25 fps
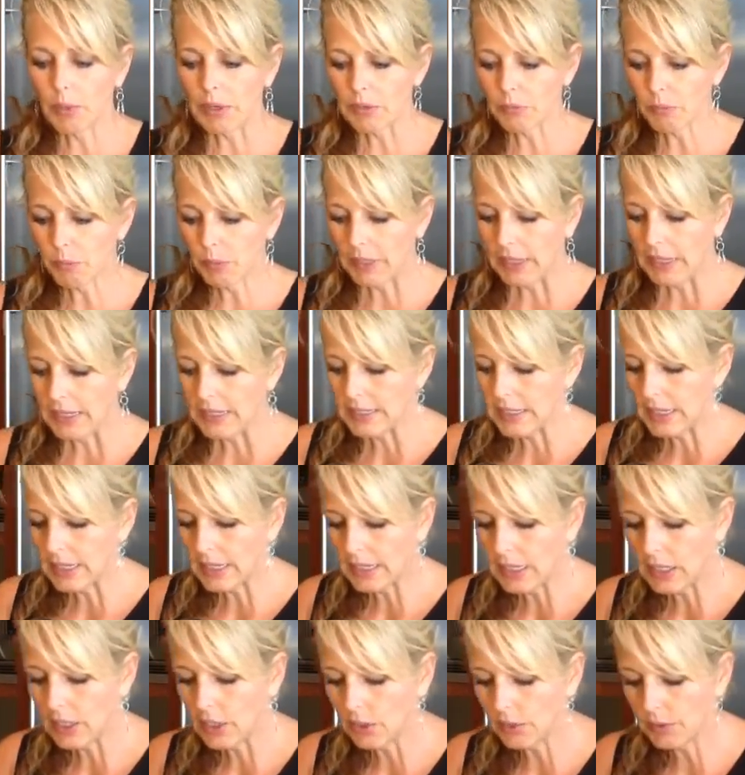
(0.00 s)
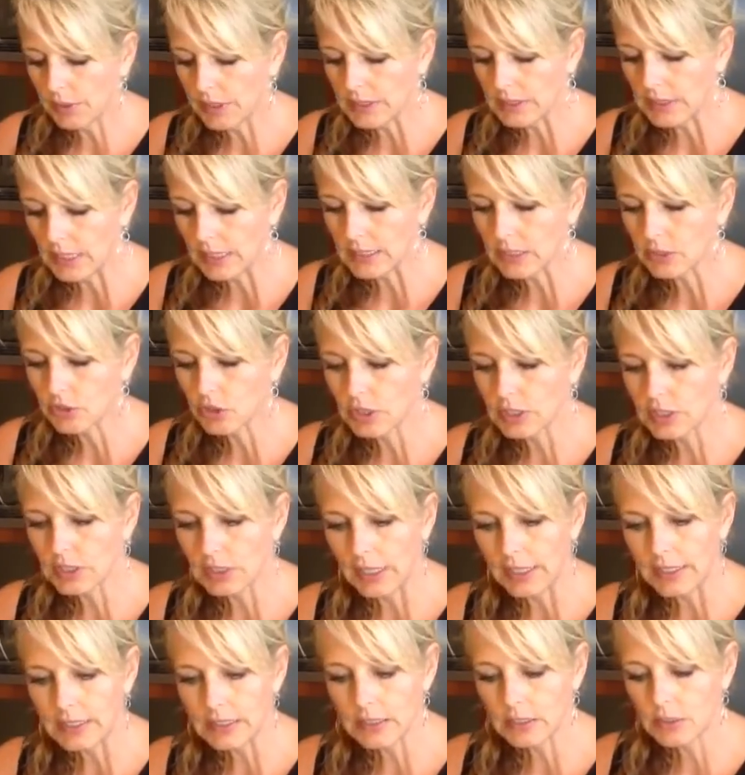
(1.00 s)
what I did here is I just
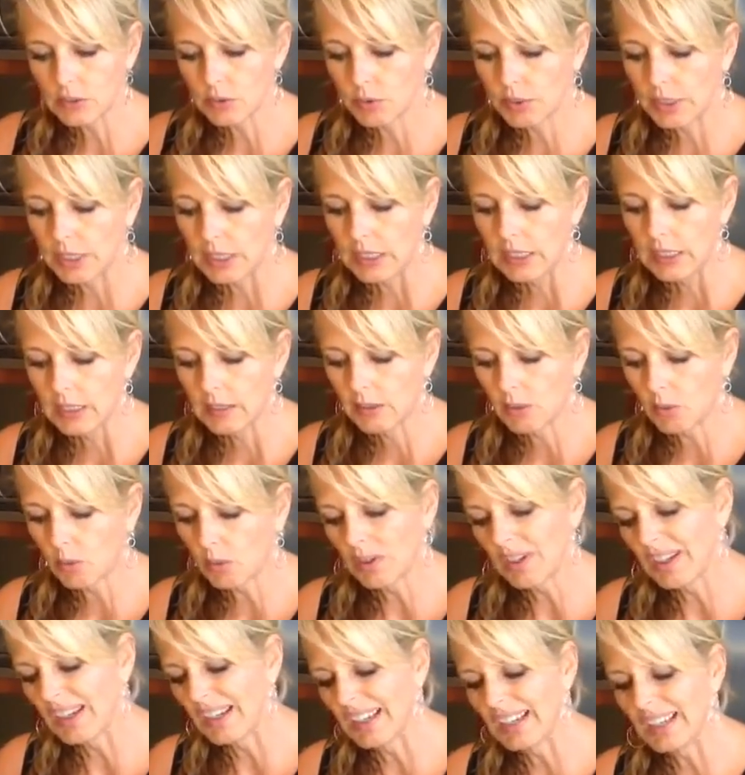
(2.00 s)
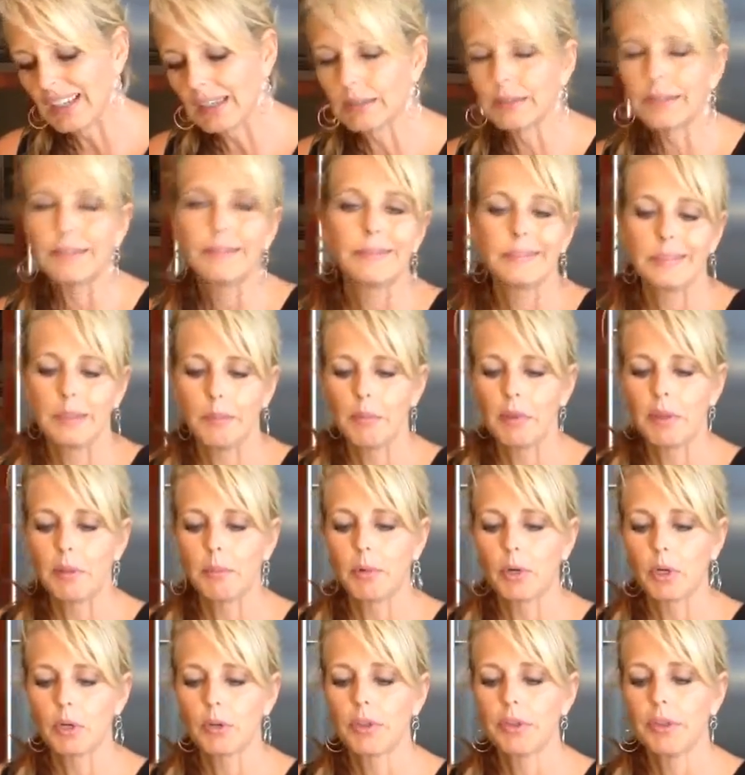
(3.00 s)
sliced the zucchini, well, some of them
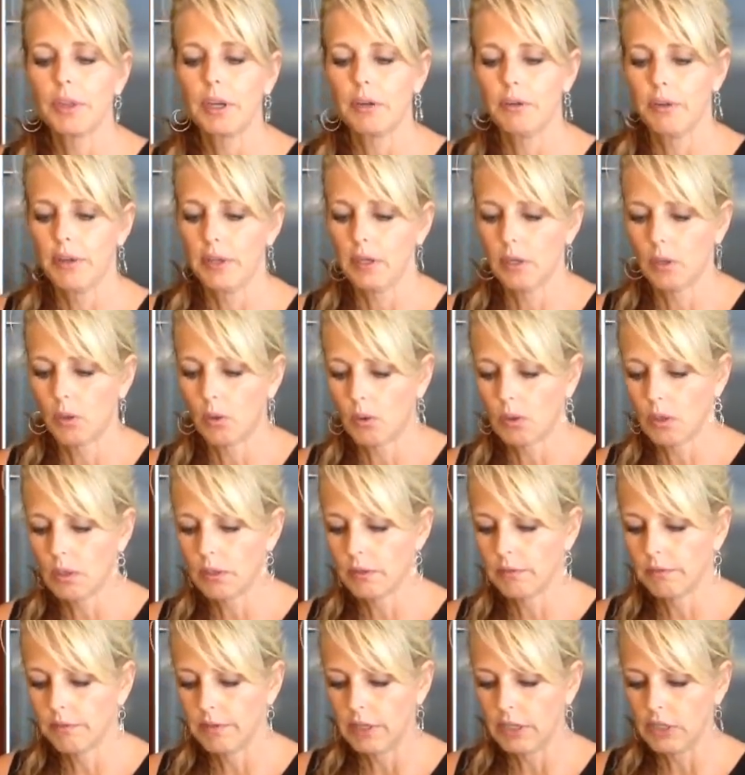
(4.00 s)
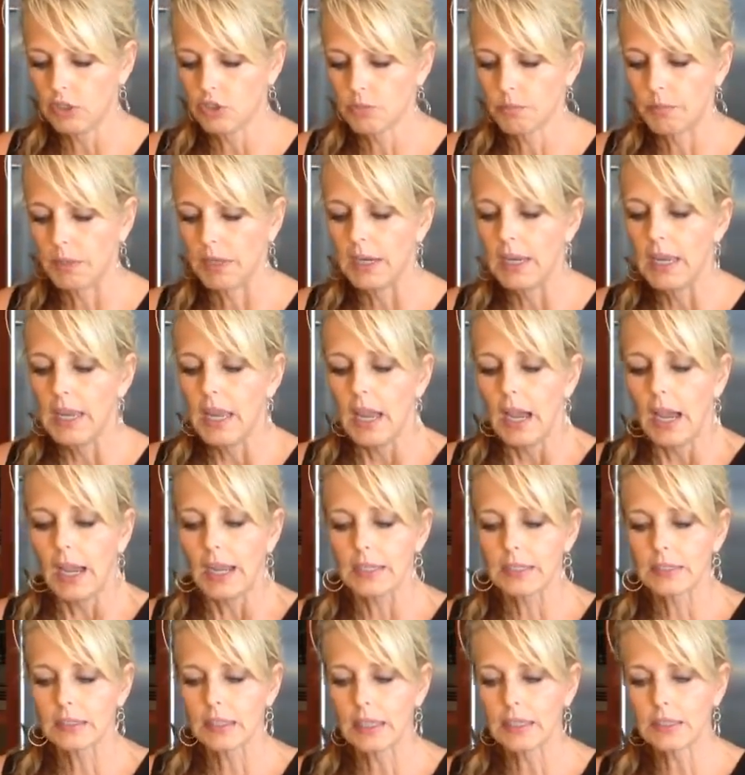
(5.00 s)
are thicker than 1/4 of an inch, but I
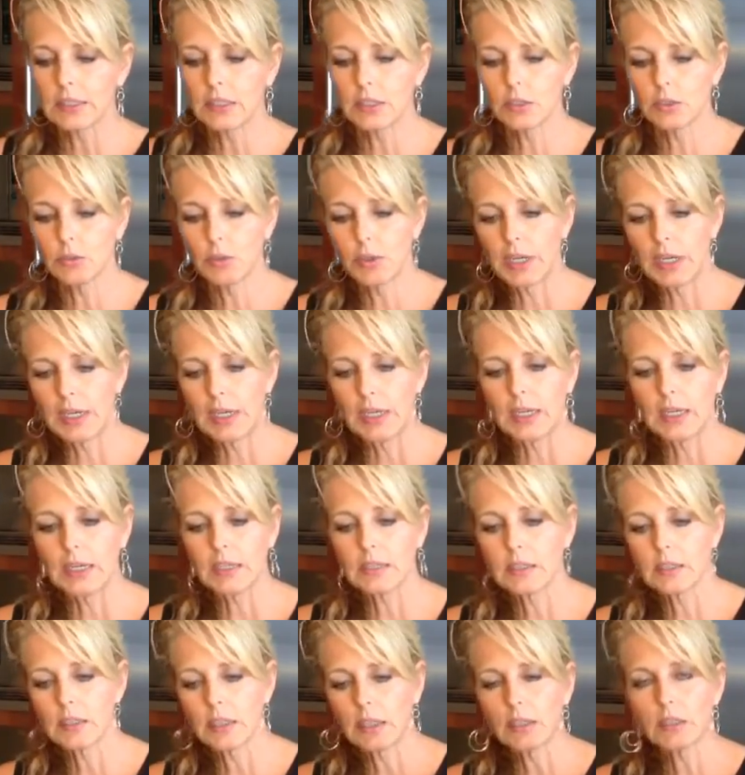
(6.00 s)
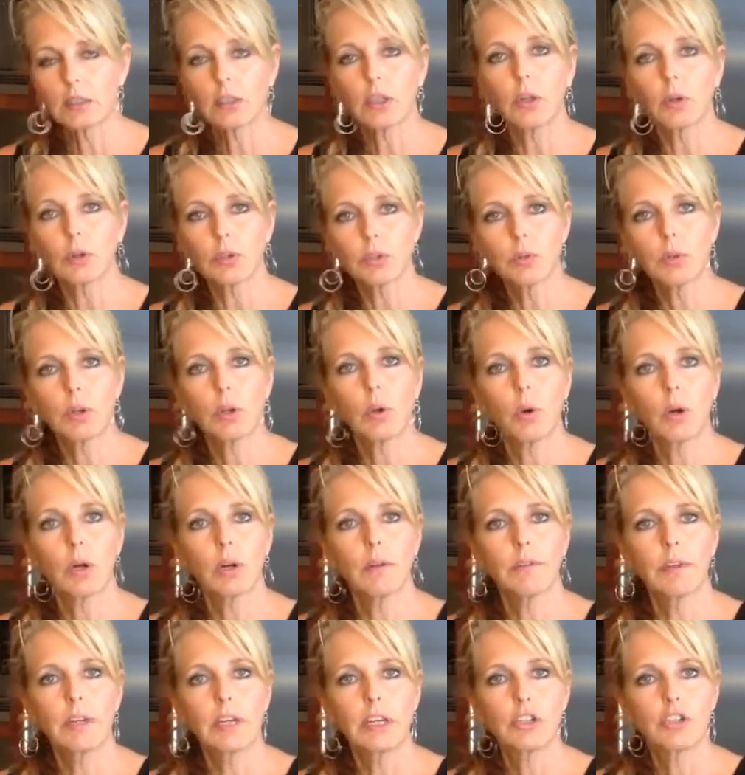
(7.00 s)
sliced the zucchini as close to 1/4 of
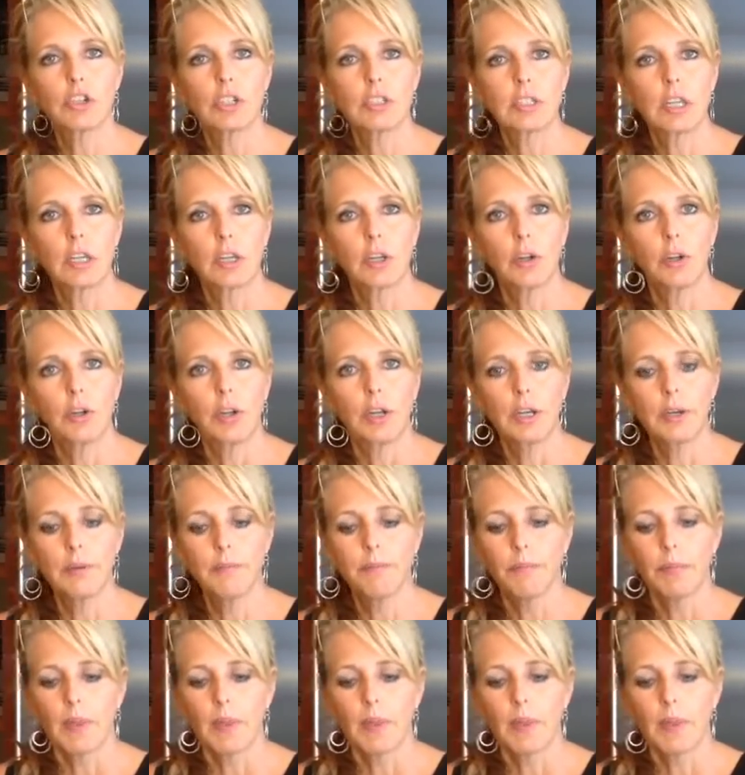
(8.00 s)
an inch as I could.